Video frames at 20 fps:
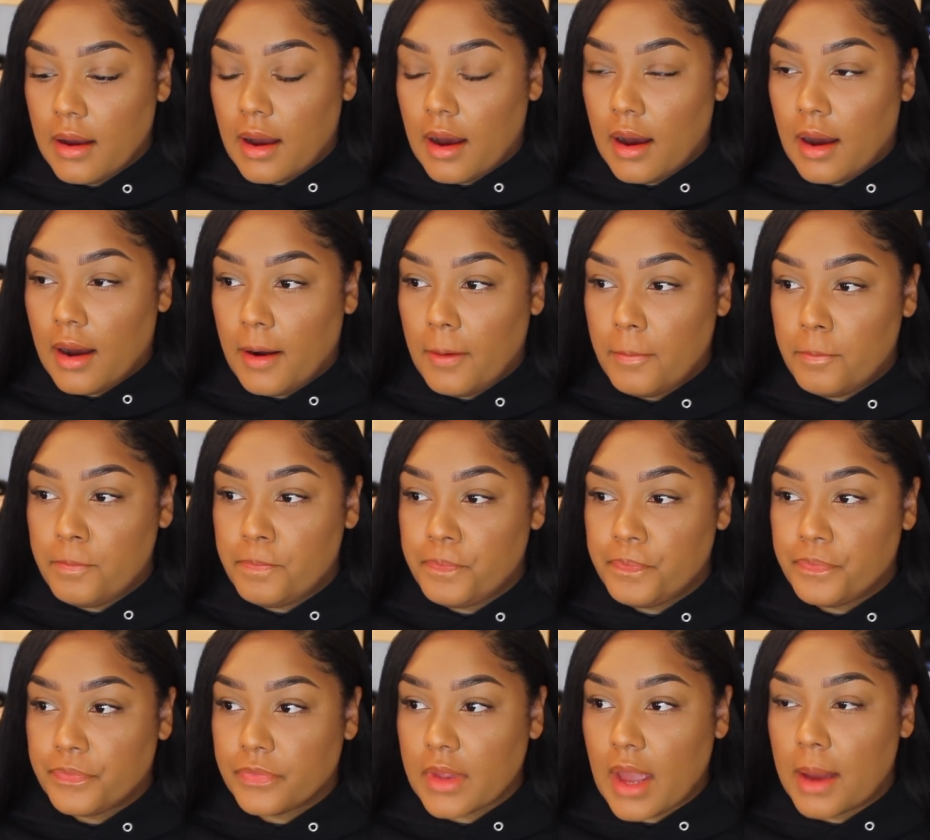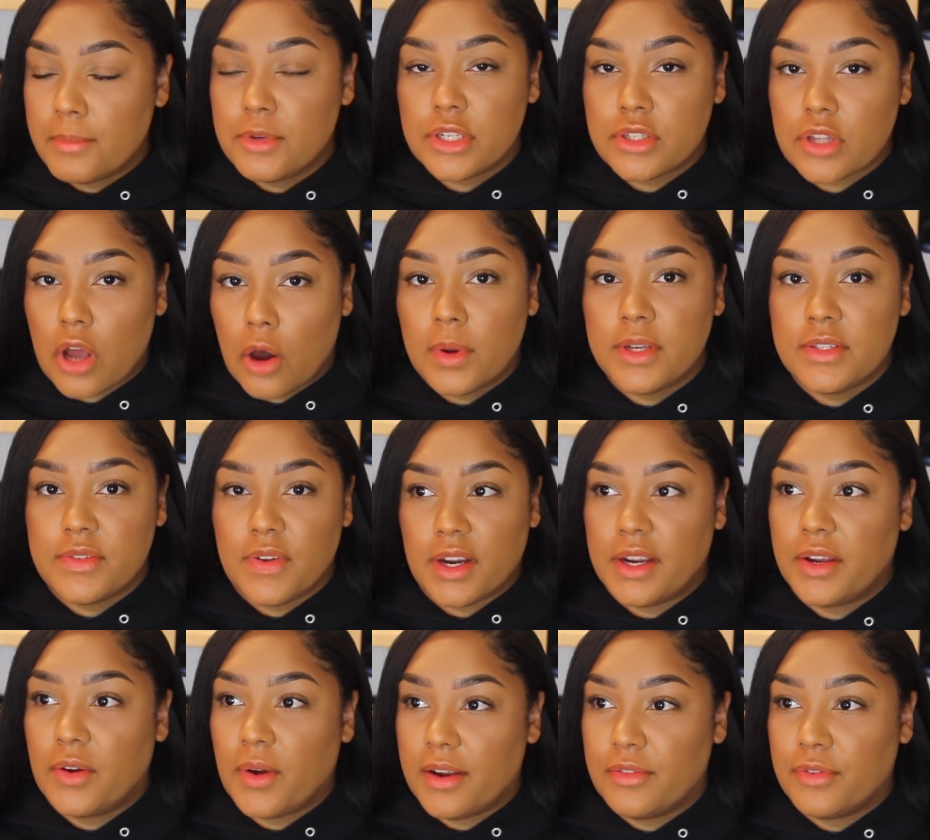I'm just always
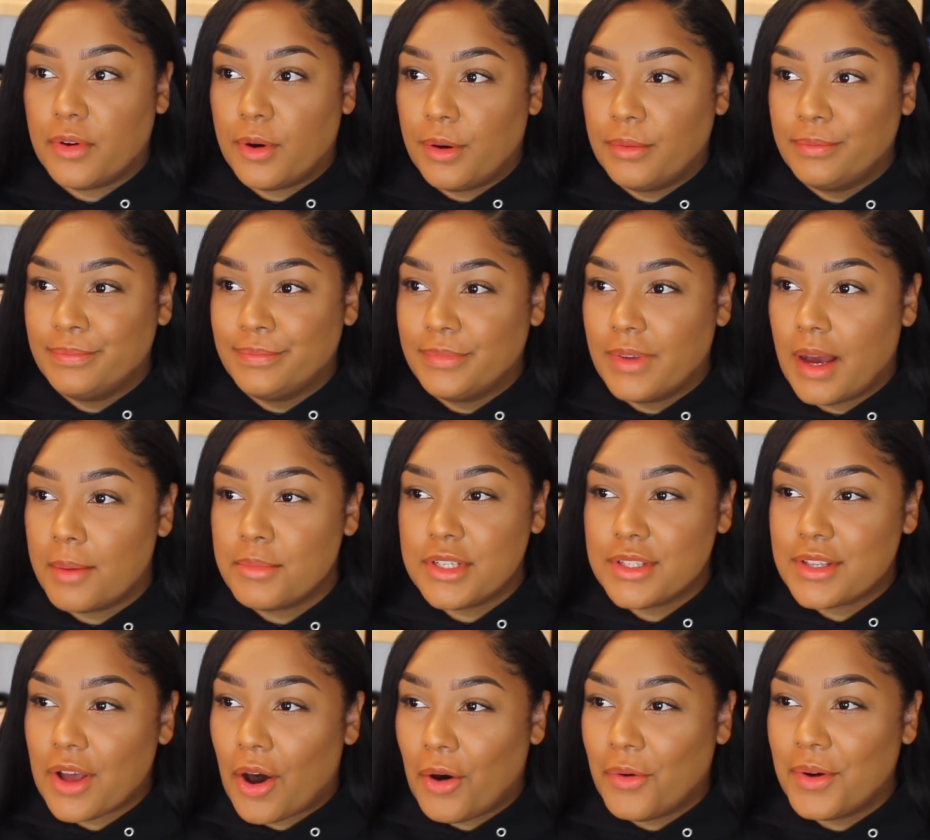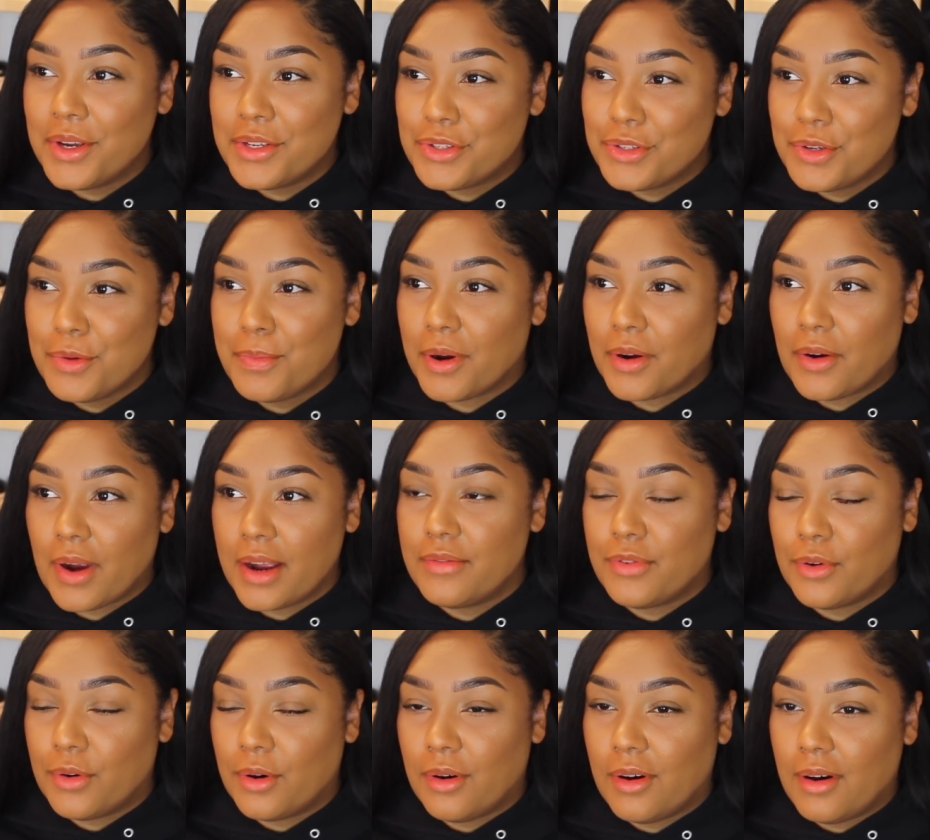very grateful. I'm just always super
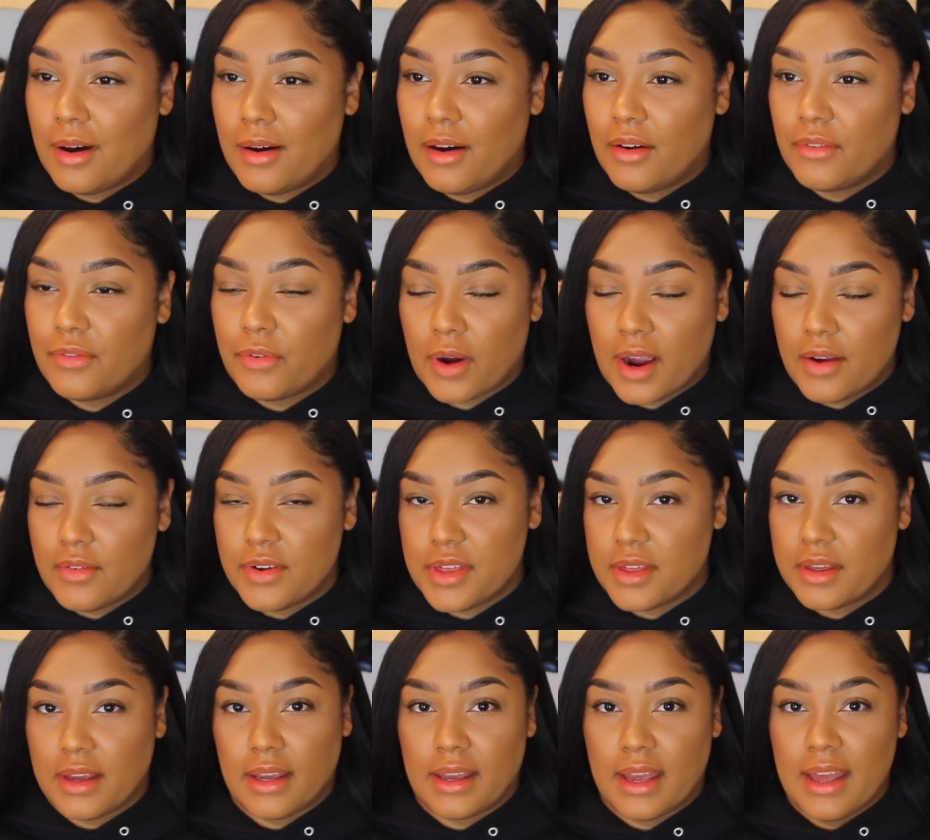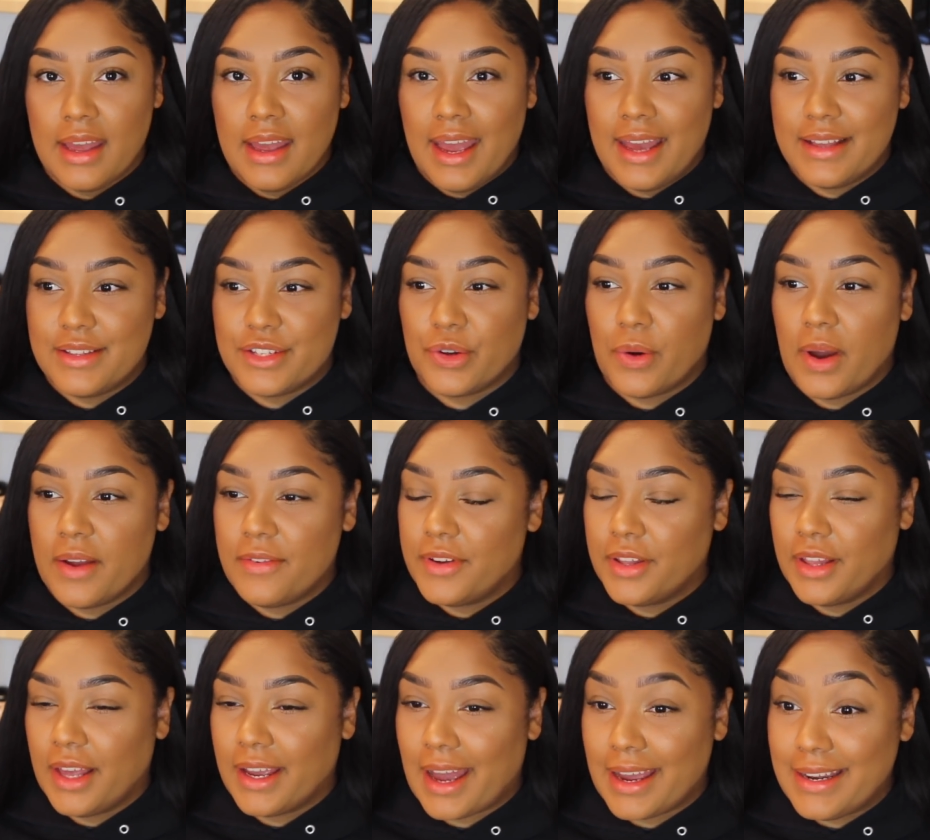grateful for everything, and so I
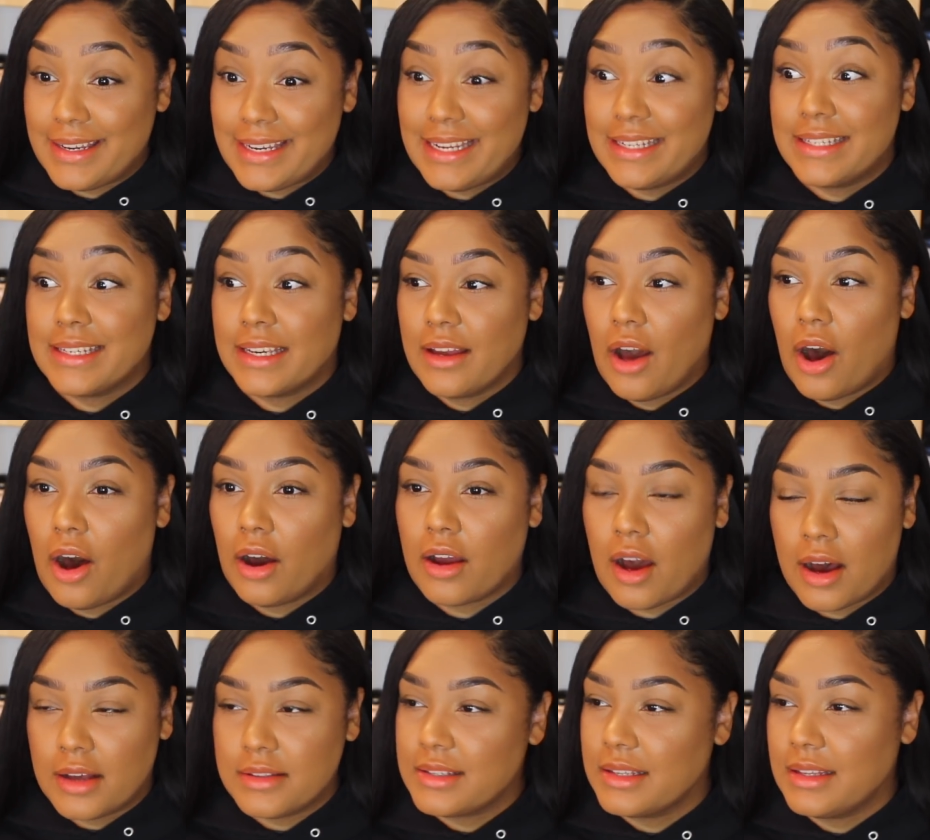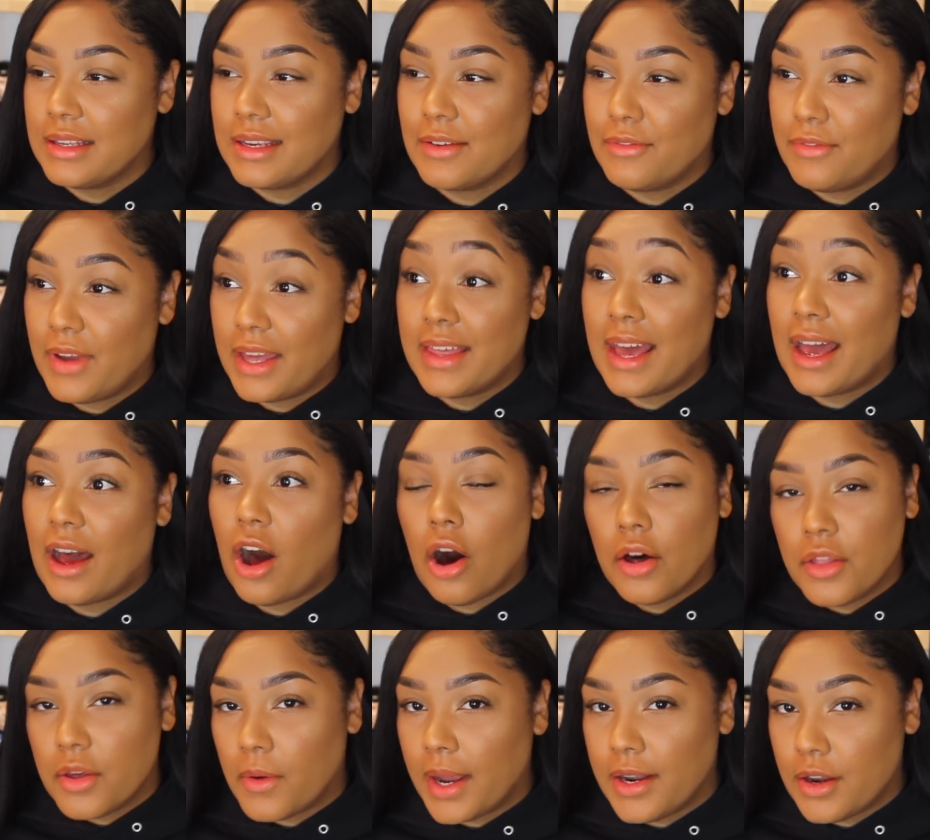feel like I need to constantly convey that,
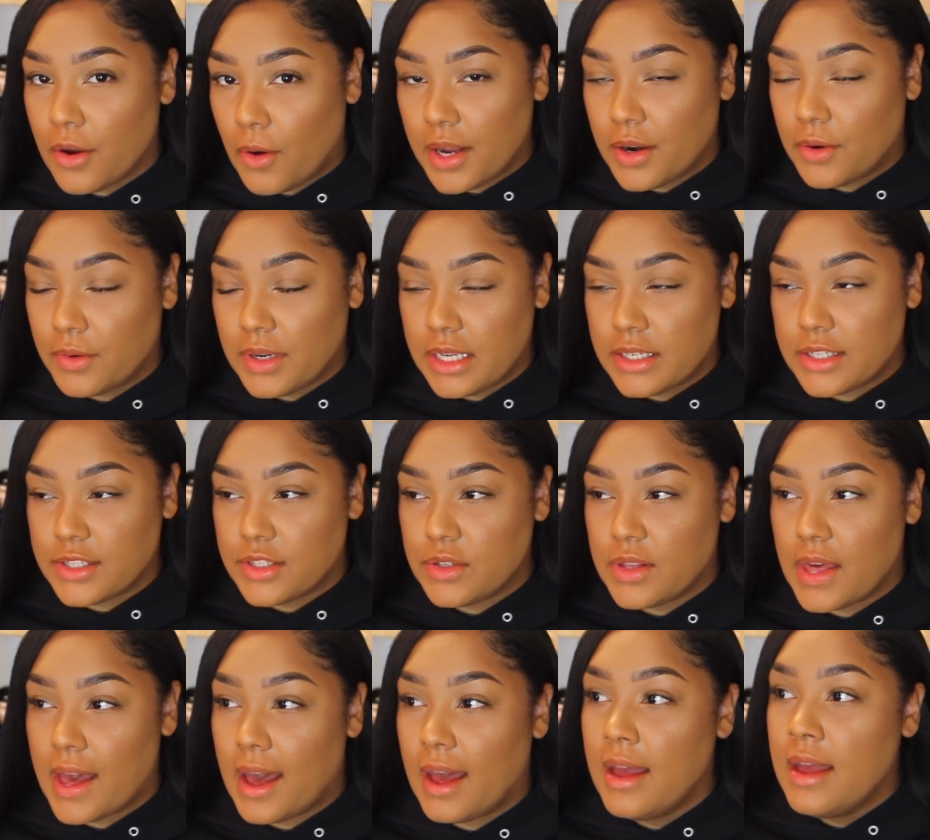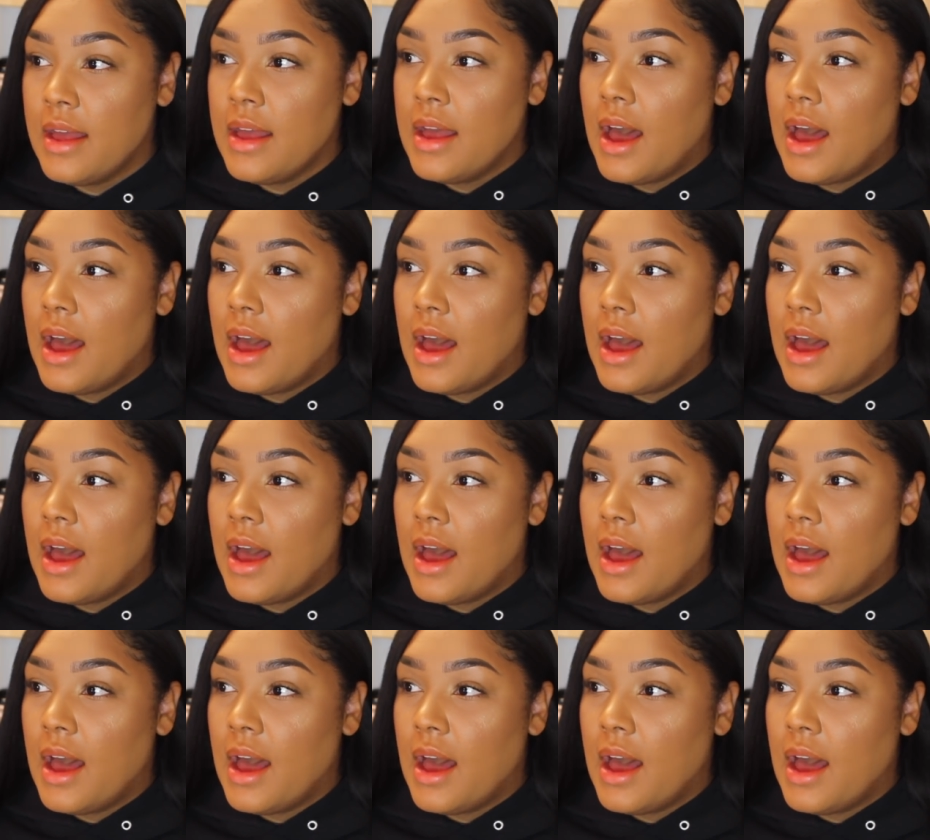although I know I don't need to do that.